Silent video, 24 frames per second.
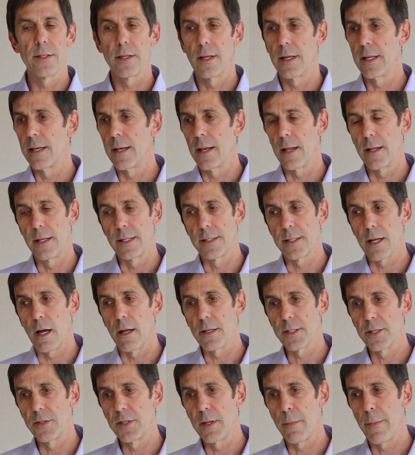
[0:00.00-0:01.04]
It
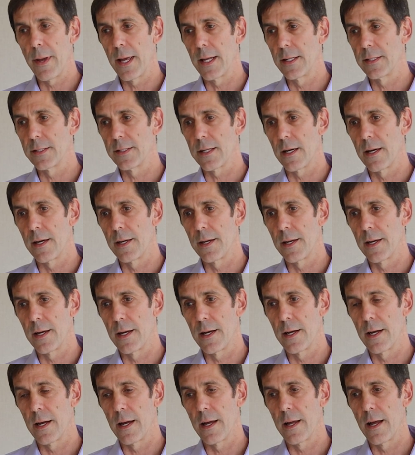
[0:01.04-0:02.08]
also depends on
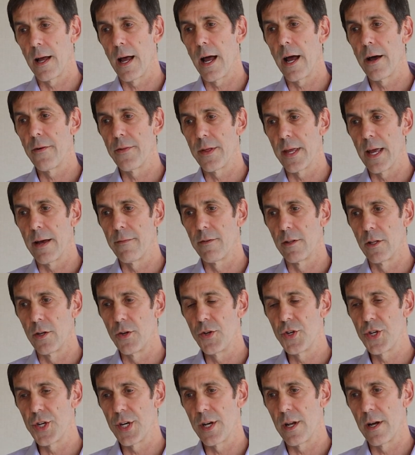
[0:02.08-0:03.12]
how the
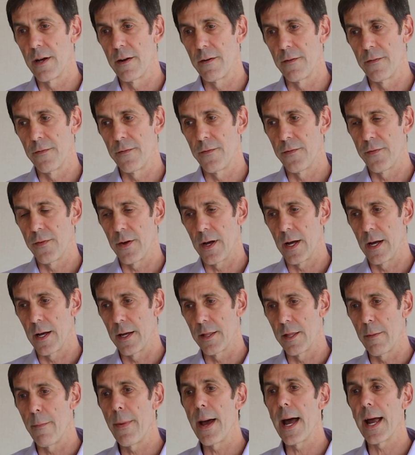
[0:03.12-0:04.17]
evolution of
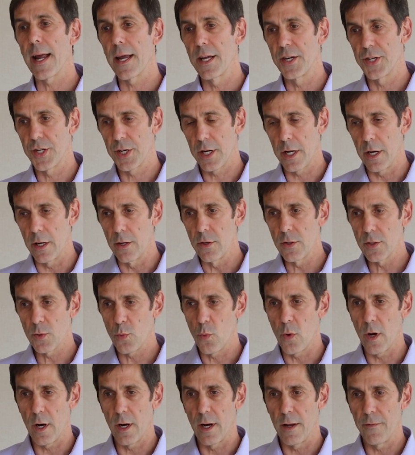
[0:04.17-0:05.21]
the package goes,
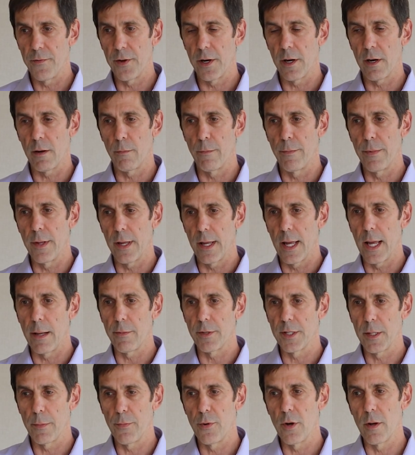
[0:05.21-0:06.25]
where if you're
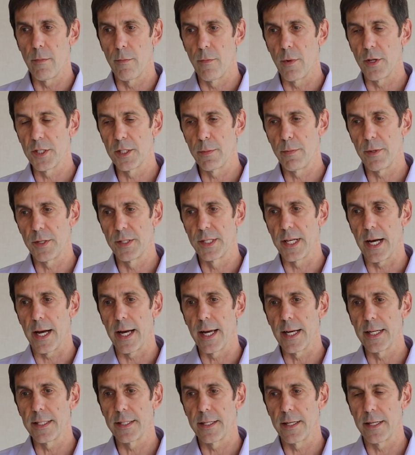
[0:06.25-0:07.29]
able to put multiple
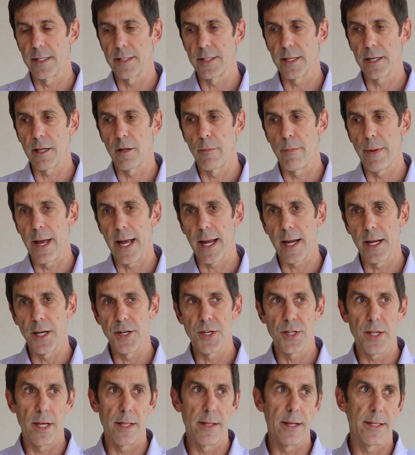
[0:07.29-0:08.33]
dies in a single
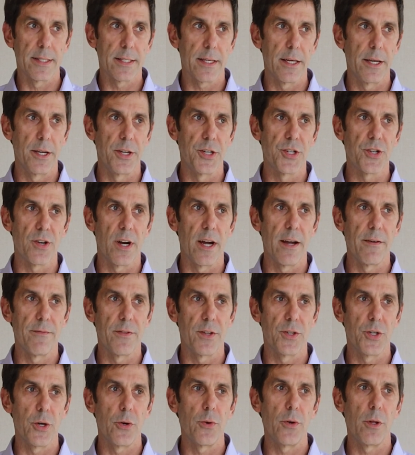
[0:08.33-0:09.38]
package, then that's going to drive
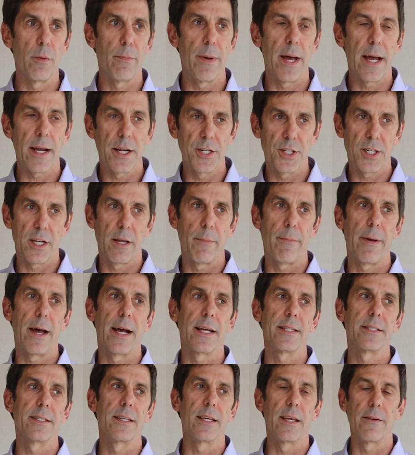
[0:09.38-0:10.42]
the total package
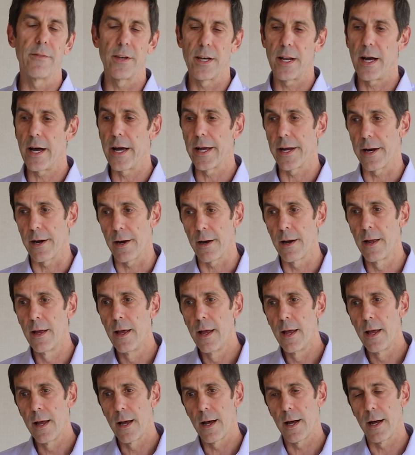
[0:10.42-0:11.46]
capacity even higher,
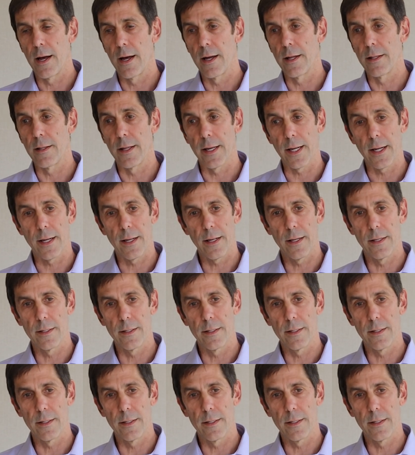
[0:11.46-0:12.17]
like